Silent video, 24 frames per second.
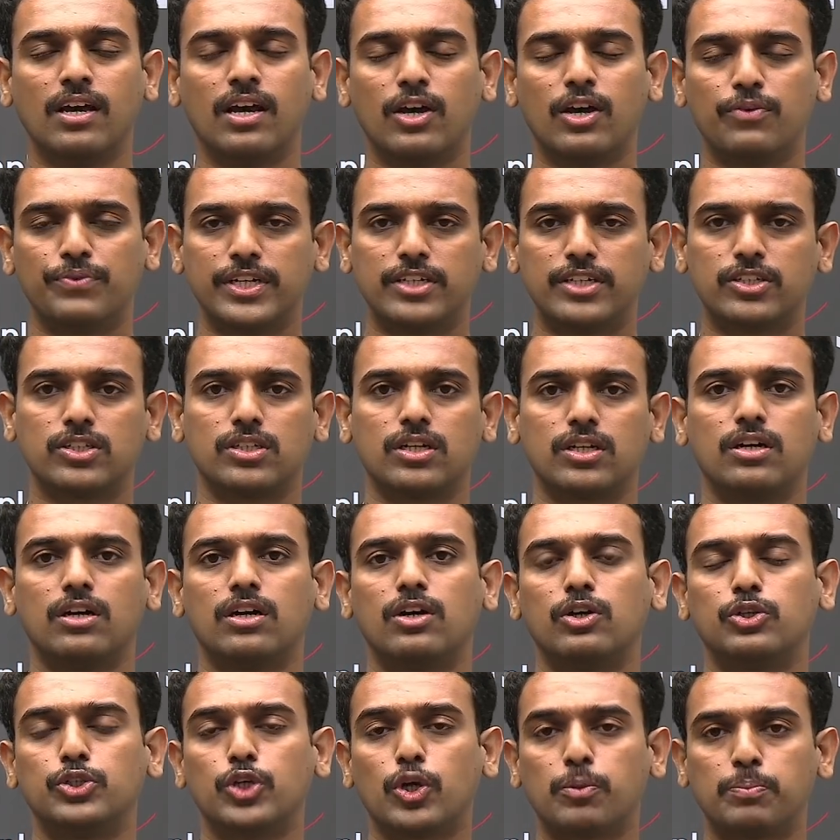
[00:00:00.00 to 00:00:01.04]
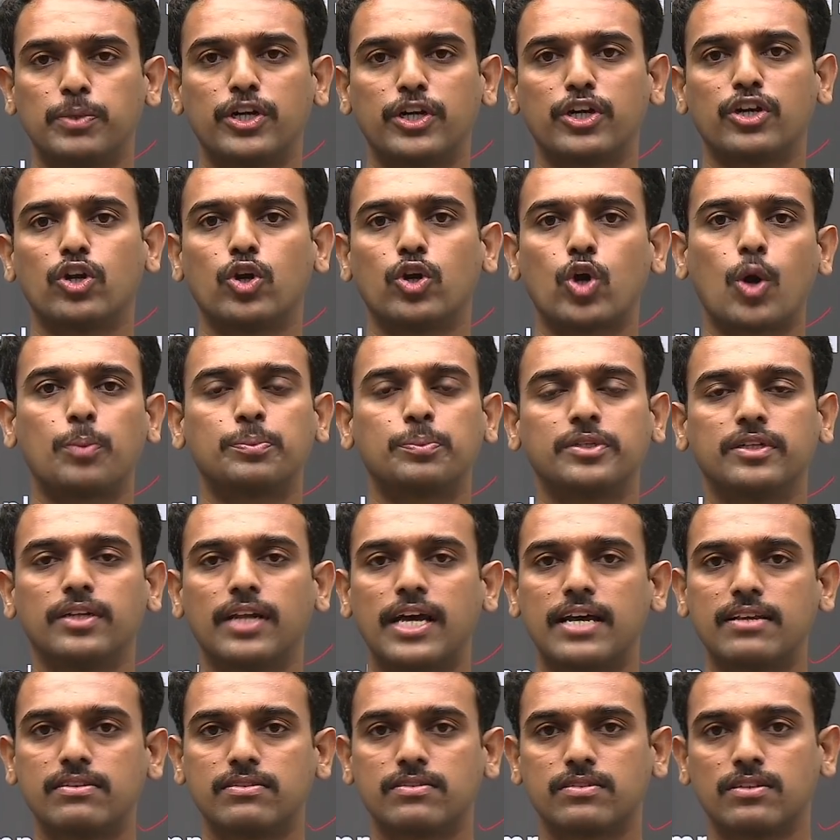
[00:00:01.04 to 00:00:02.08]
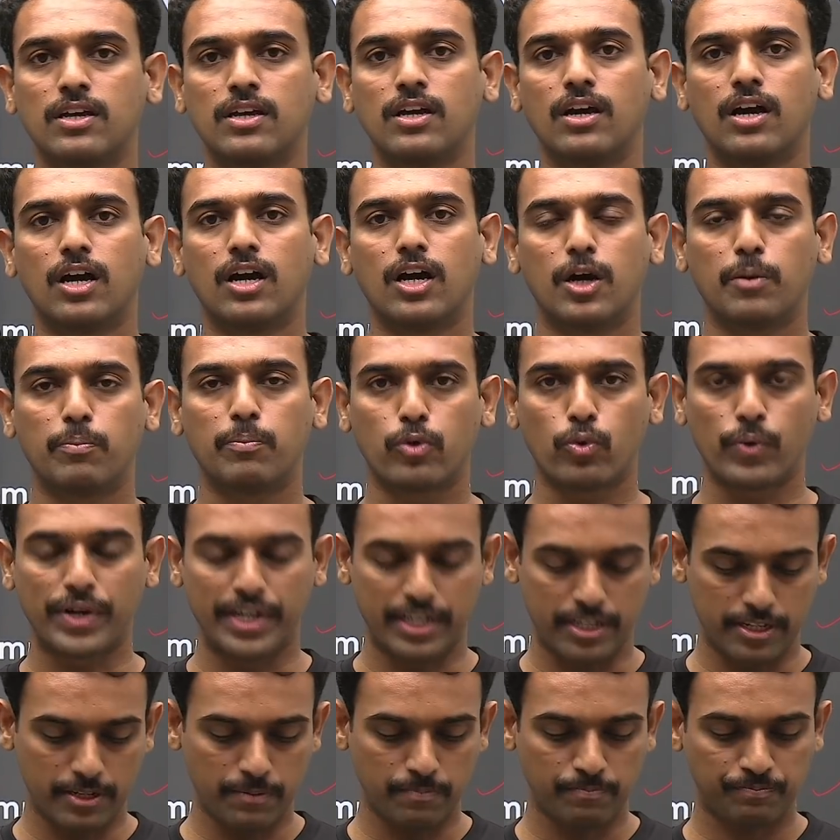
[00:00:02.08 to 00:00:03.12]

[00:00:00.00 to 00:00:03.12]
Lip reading: which your particular optional has provided.